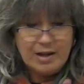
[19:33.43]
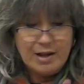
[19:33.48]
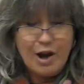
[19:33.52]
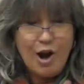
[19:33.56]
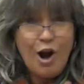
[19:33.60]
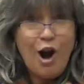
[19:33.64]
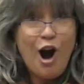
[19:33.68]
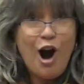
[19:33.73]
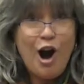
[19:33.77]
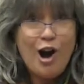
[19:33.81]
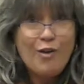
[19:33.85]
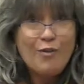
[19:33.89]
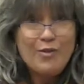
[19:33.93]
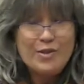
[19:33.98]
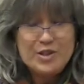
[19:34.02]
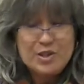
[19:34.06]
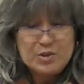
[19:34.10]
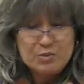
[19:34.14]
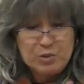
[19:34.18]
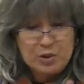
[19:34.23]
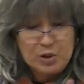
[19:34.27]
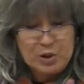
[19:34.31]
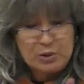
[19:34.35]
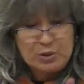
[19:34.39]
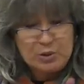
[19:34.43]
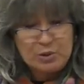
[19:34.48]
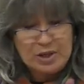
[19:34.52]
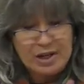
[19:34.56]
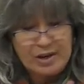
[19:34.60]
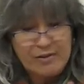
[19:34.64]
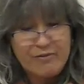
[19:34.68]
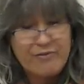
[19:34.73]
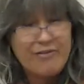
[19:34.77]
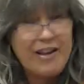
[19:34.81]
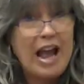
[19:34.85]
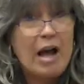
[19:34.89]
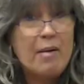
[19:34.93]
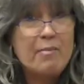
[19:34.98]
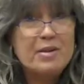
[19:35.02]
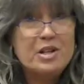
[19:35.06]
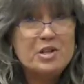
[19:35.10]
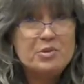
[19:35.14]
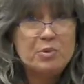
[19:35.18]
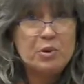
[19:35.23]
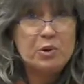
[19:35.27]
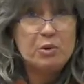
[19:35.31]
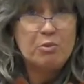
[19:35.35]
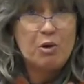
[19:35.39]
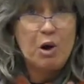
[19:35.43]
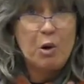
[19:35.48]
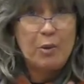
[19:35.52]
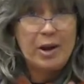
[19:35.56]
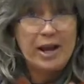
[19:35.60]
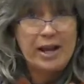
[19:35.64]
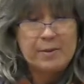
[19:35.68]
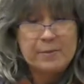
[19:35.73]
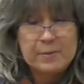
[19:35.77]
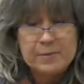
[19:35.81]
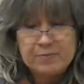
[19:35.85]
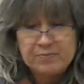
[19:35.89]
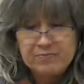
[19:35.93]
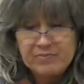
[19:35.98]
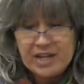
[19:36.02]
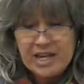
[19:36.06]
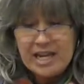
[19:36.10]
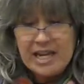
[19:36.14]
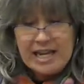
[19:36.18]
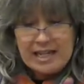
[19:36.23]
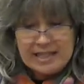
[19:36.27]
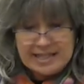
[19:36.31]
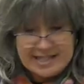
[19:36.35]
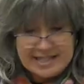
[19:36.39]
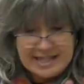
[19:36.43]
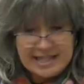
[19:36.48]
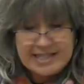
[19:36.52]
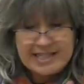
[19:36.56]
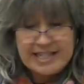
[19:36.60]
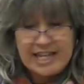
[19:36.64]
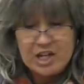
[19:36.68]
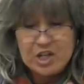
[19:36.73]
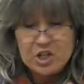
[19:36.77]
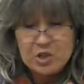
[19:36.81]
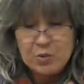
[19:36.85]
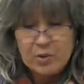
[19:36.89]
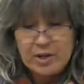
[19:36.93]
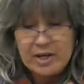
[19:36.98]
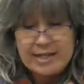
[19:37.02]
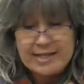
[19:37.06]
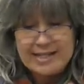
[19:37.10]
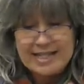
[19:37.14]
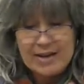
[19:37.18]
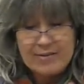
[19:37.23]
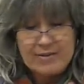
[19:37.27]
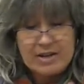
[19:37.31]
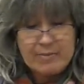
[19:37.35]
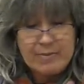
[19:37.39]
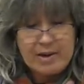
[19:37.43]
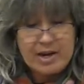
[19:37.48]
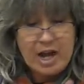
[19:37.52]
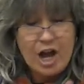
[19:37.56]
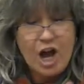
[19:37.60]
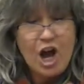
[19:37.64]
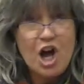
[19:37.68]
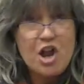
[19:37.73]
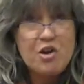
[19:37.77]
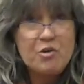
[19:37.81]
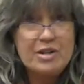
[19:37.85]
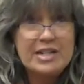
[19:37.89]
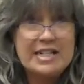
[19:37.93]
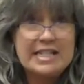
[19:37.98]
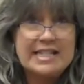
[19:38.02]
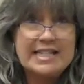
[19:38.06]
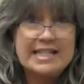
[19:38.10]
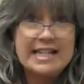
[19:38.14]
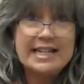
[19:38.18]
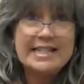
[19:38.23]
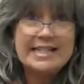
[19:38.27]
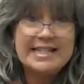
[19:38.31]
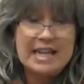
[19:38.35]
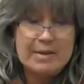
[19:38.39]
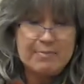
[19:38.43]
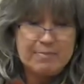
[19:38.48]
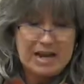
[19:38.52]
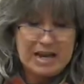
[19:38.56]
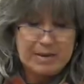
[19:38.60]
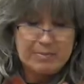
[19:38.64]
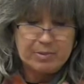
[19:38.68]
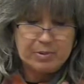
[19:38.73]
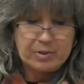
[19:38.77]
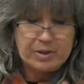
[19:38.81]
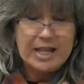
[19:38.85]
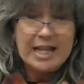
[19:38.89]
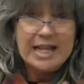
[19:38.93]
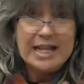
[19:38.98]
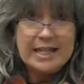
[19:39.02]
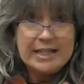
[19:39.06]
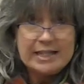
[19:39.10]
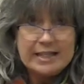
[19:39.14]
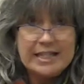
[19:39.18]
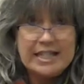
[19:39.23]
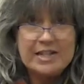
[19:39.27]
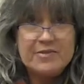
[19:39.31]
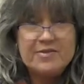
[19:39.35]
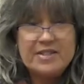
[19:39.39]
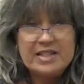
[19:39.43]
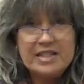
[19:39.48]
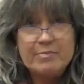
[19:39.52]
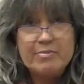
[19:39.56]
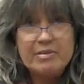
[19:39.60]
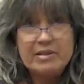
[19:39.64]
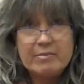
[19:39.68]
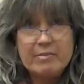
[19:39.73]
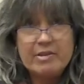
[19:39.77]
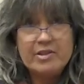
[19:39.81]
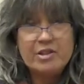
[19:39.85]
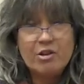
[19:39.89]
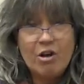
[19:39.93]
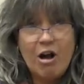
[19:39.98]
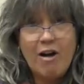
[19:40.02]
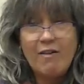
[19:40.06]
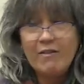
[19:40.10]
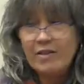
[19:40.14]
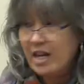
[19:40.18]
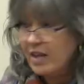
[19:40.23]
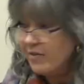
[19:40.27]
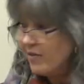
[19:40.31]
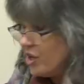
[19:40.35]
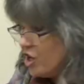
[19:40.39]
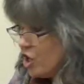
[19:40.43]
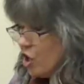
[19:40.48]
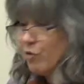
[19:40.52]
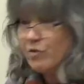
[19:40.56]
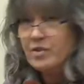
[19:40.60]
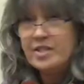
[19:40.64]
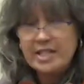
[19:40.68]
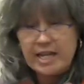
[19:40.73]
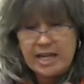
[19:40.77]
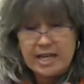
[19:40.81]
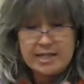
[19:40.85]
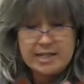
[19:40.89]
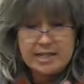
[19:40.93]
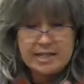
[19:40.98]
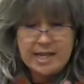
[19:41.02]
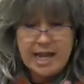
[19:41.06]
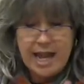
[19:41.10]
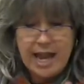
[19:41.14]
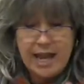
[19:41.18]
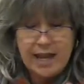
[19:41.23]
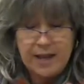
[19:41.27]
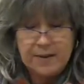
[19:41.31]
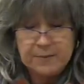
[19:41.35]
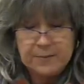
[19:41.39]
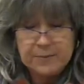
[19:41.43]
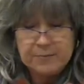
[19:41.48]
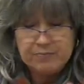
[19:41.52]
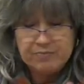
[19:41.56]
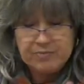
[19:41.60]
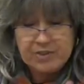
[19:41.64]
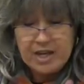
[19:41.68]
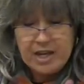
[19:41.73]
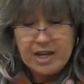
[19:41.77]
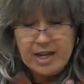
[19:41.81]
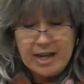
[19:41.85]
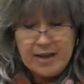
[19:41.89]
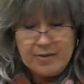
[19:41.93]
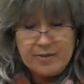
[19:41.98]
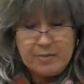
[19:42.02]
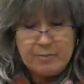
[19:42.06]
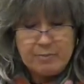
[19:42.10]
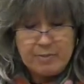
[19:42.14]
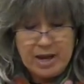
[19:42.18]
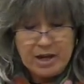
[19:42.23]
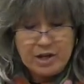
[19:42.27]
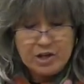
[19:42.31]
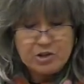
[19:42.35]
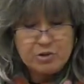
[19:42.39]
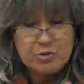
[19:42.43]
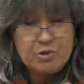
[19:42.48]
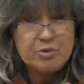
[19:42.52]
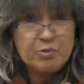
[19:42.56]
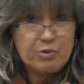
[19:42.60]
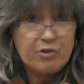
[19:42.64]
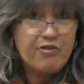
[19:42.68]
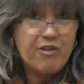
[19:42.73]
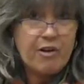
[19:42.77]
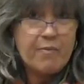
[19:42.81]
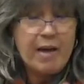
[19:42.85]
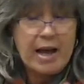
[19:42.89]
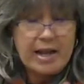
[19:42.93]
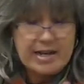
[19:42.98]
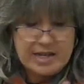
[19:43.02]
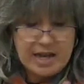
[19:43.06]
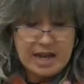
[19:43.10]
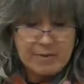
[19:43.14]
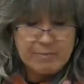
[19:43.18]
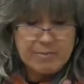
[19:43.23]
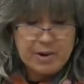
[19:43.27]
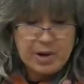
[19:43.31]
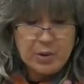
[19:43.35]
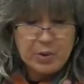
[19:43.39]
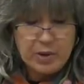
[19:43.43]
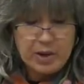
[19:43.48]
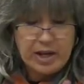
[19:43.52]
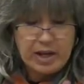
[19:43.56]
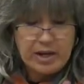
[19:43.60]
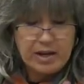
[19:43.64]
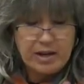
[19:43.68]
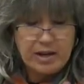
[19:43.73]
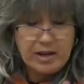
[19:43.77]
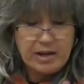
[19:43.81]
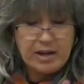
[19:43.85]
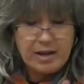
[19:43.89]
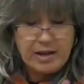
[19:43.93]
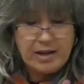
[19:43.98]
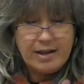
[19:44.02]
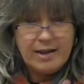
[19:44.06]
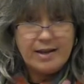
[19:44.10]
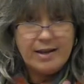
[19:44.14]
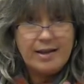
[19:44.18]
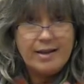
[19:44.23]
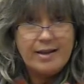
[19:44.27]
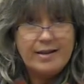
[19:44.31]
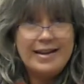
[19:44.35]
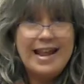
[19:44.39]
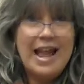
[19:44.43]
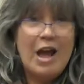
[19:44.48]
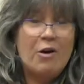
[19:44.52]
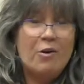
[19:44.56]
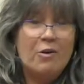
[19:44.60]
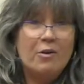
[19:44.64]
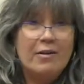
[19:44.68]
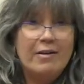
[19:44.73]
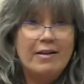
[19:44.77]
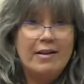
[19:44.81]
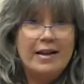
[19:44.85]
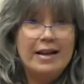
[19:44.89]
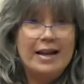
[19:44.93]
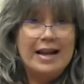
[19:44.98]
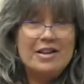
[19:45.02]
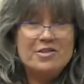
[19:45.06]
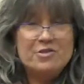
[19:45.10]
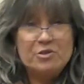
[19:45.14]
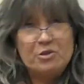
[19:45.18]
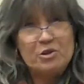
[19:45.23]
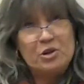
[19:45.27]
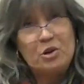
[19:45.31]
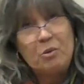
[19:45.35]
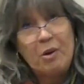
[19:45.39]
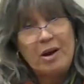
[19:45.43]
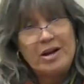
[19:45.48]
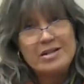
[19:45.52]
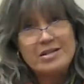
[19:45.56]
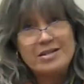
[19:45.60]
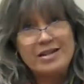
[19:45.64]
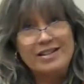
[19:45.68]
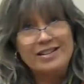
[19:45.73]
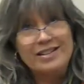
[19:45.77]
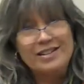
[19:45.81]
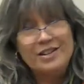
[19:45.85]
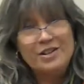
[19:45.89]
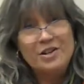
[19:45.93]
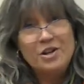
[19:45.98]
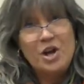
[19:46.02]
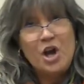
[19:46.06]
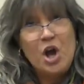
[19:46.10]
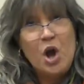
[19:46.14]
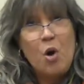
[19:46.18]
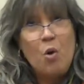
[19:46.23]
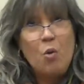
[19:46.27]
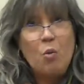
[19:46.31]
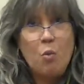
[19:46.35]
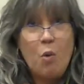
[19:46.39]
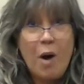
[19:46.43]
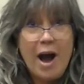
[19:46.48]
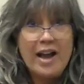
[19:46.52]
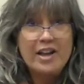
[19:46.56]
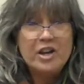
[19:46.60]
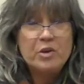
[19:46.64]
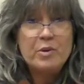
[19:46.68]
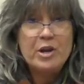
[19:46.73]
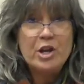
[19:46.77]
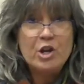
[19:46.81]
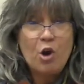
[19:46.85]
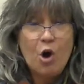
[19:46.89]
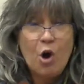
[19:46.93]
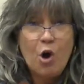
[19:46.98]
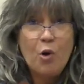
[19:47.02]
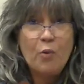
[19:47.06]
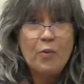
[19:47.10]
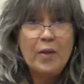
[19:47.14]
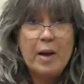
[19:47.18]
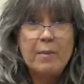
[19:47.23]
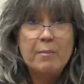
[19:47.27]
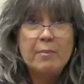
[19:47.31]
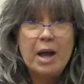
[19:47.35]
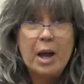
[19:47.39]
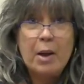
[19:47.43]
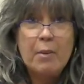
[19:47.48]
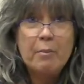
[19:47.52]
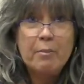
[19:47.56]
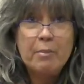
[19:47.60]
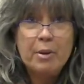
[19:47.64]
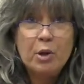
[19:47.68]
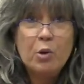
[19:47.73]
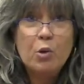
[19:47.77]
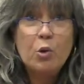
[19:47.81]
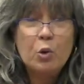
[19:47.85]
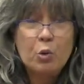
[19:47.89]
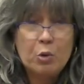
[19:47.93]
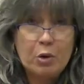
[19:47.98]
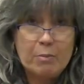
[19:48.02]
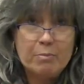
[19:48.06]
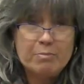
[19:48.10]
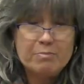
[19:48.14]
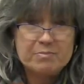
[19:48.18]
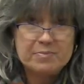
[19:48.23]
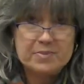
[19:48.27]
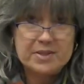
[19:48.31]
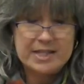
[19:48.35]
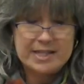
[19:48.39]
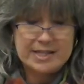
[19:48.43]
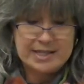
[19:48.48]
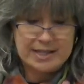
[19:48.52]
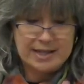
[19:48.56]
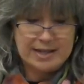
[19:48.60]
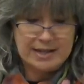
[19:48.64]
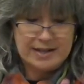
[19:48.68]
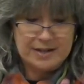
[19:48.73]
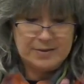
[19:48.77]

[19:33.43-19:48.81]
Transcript: Harvests were good and families were growing. In 1627, about 160 people lived in the Plymouth colony that you've seen today. The pictures were from that time period. Now, here's a good question. Why do we call them pilgrims?